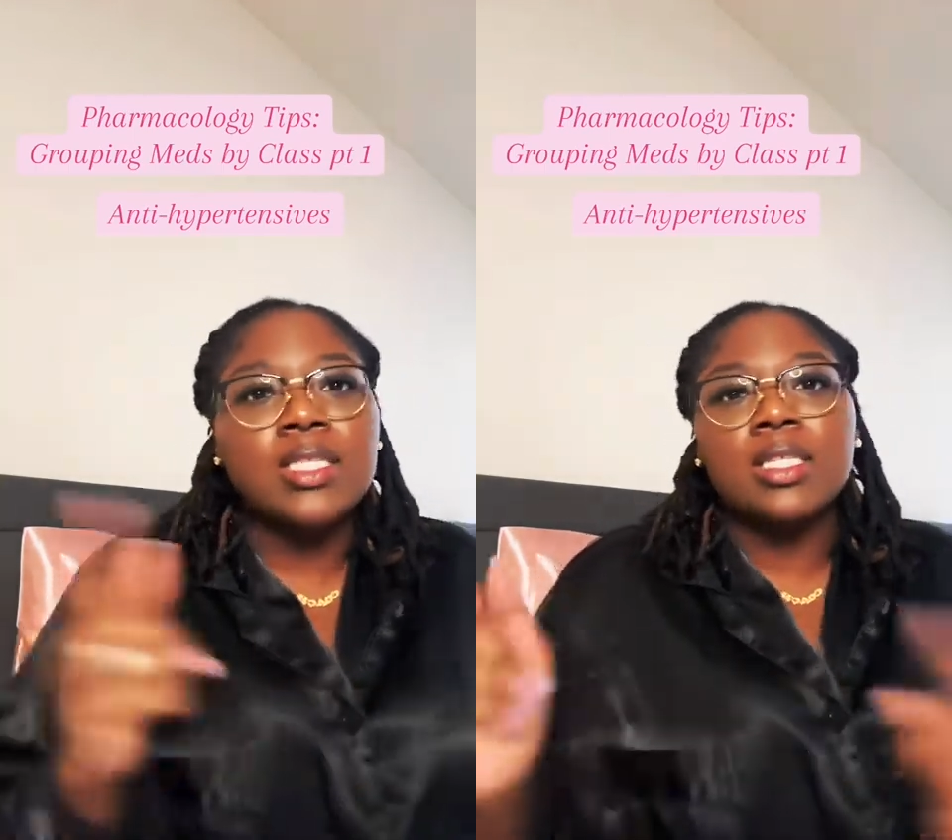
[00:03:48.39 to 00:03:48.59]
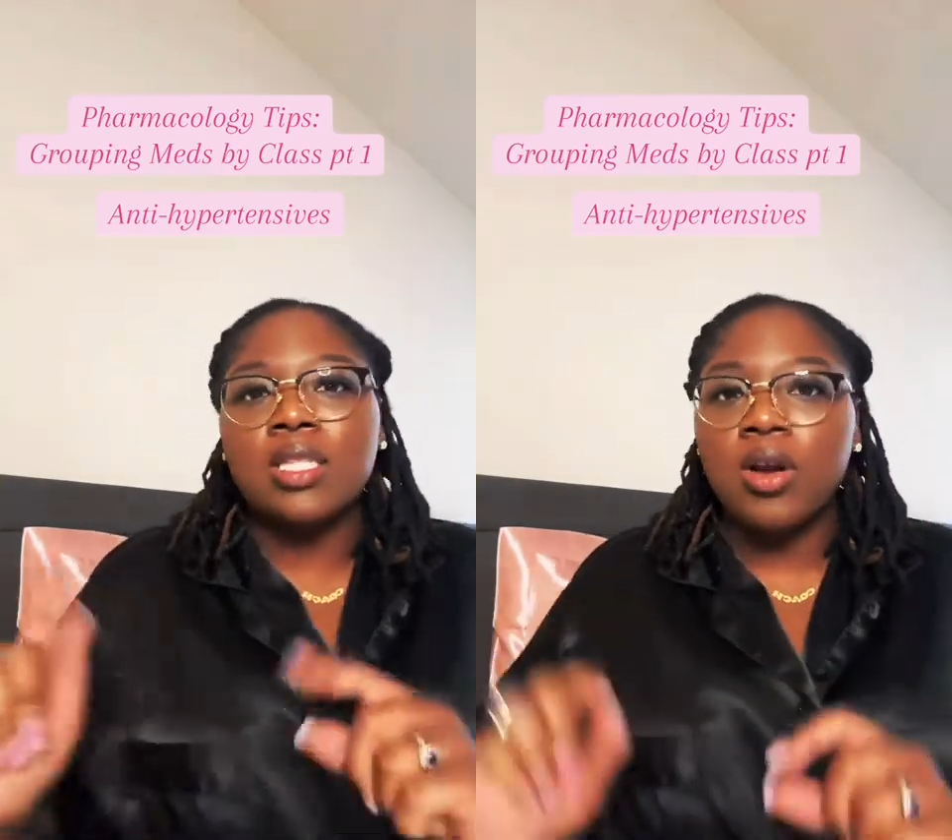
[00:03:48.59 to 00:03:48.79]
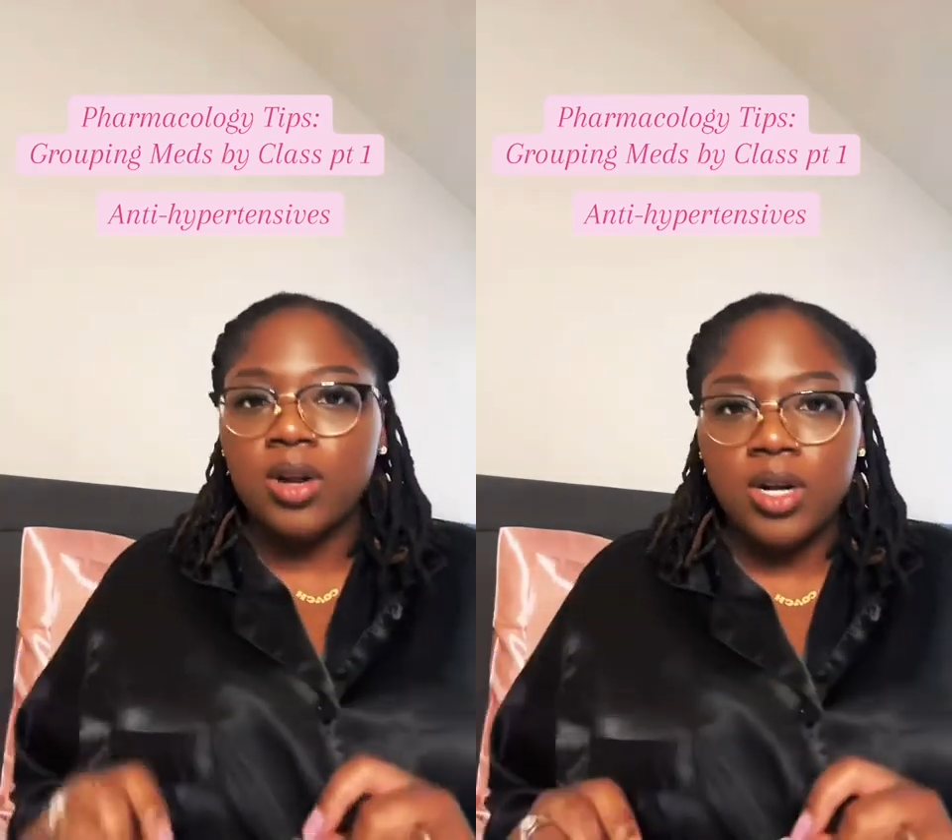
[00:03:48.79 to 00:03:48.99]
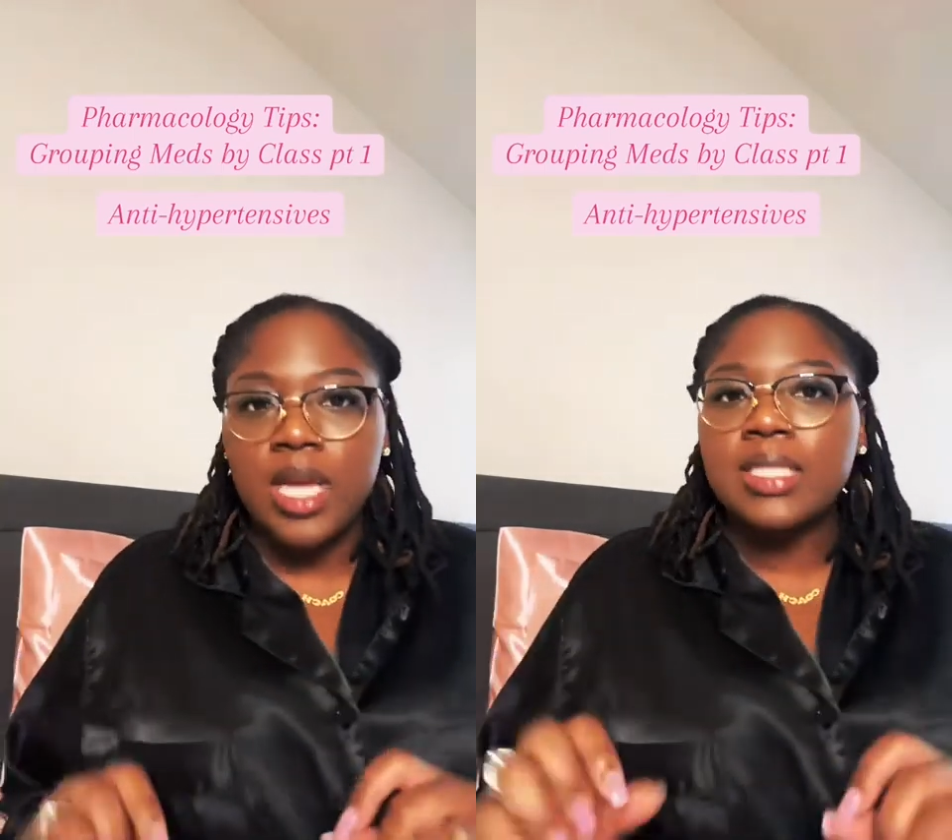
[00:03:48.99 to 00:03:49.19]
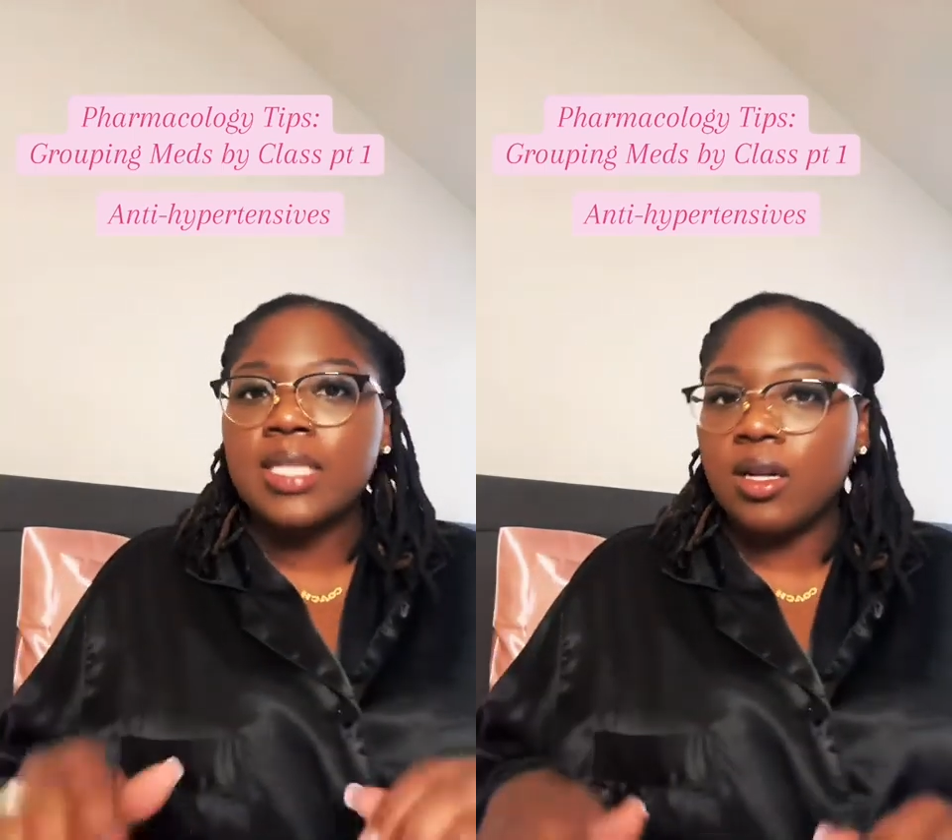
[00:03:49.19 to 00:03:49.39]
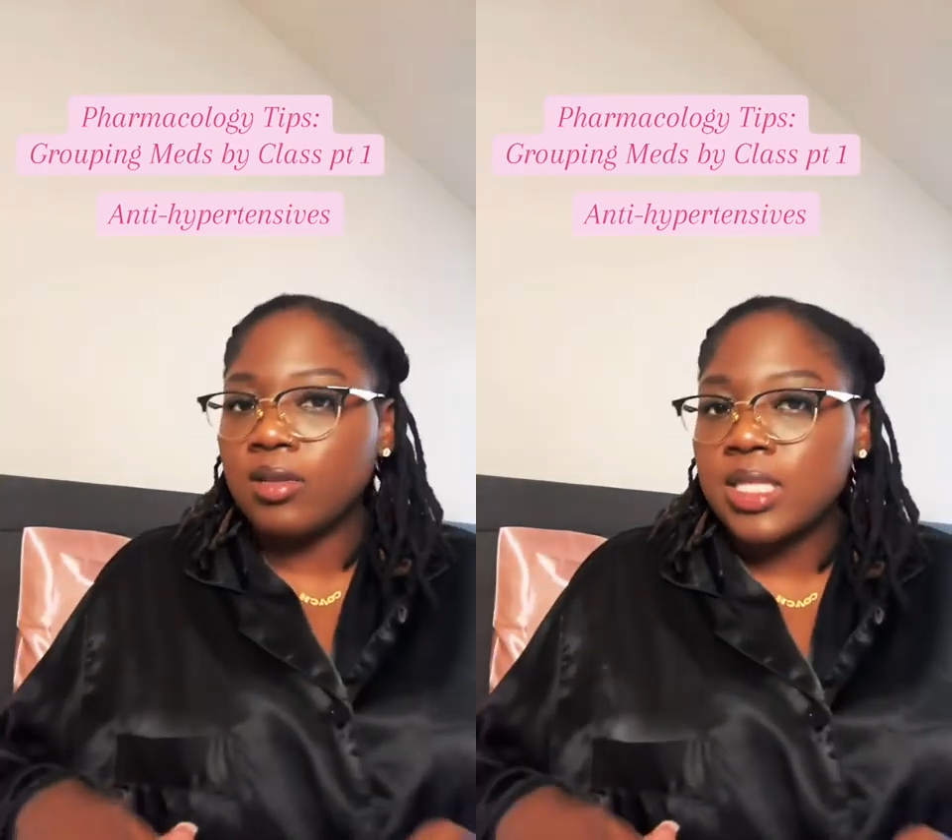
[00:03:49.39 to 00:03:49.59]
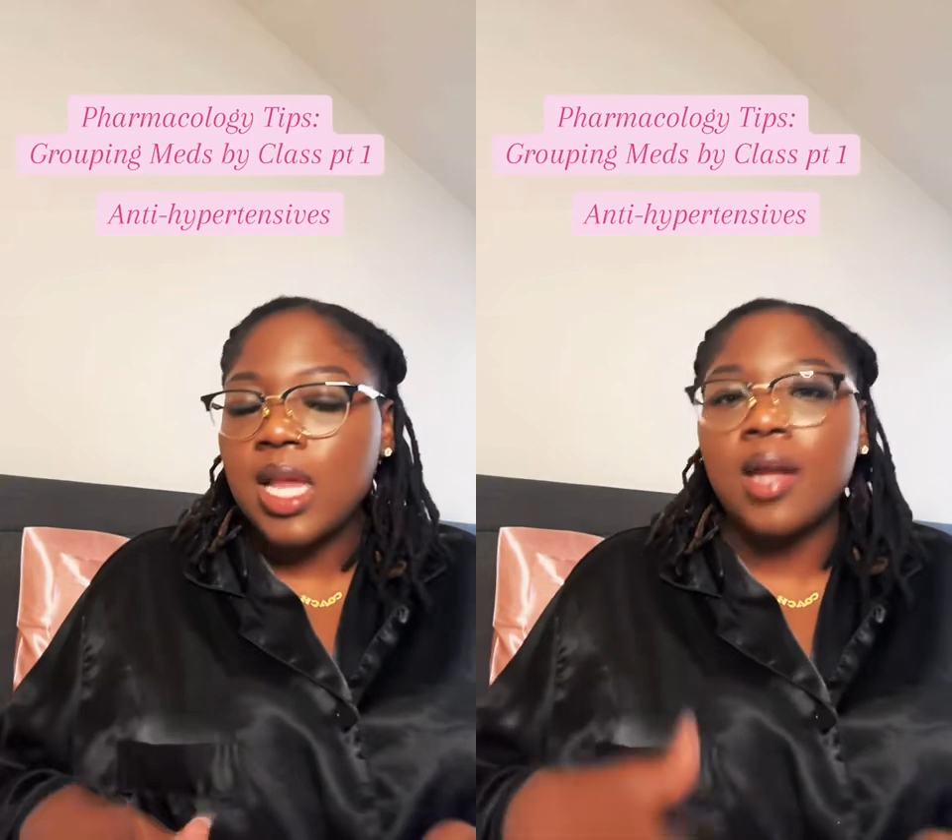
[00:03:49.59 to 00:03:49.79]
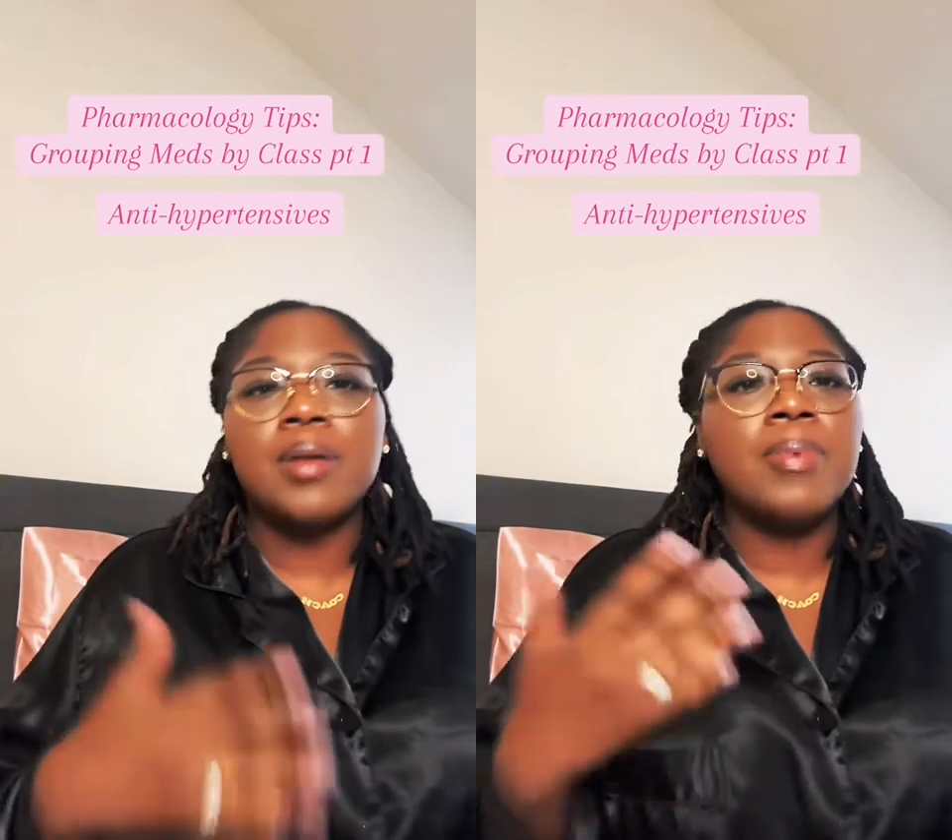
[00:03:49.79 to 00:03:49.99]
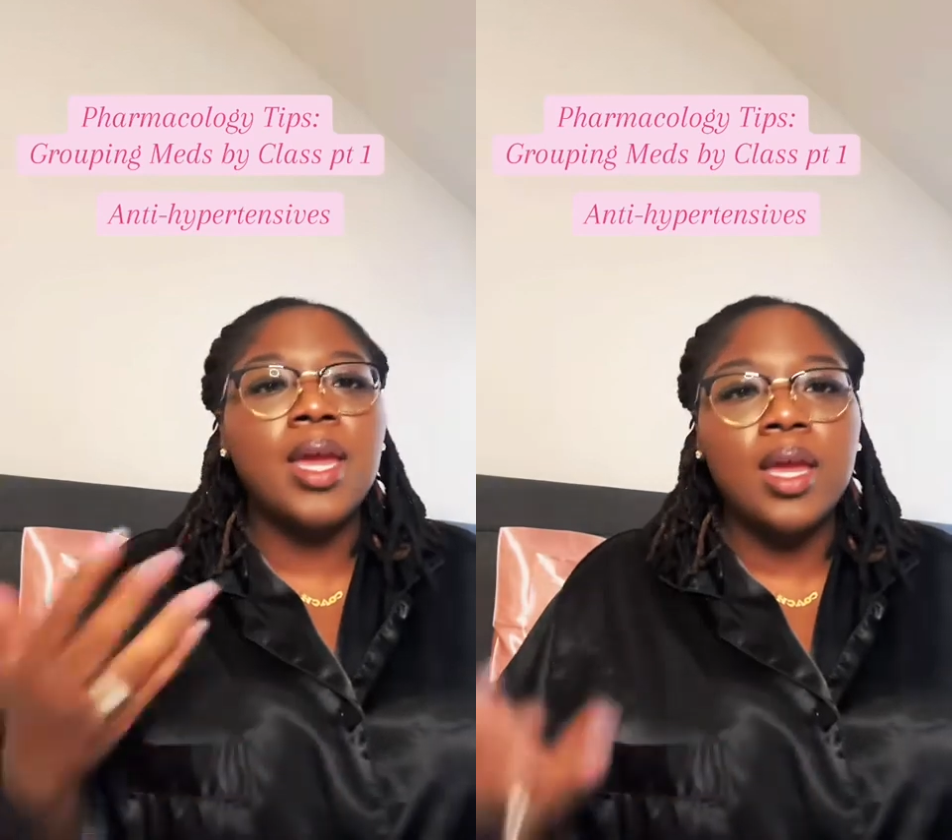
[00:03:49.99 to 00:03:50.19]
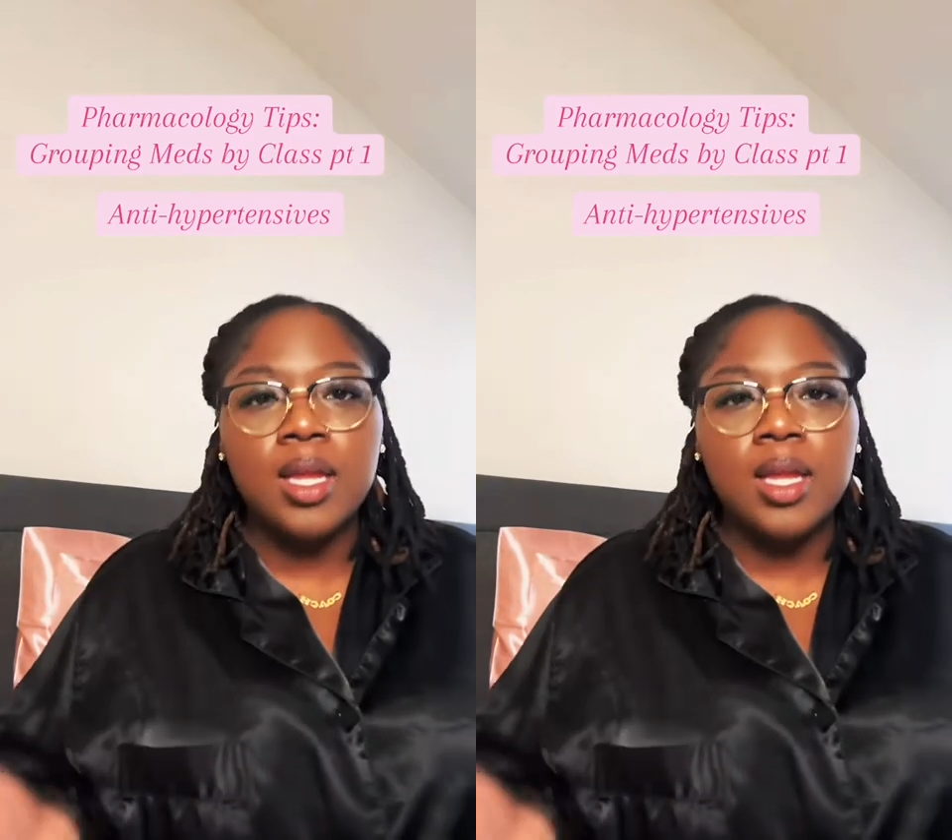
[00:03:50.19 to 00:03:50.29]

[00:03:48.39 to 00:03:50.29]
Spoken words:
to turn and sit on the side of the bed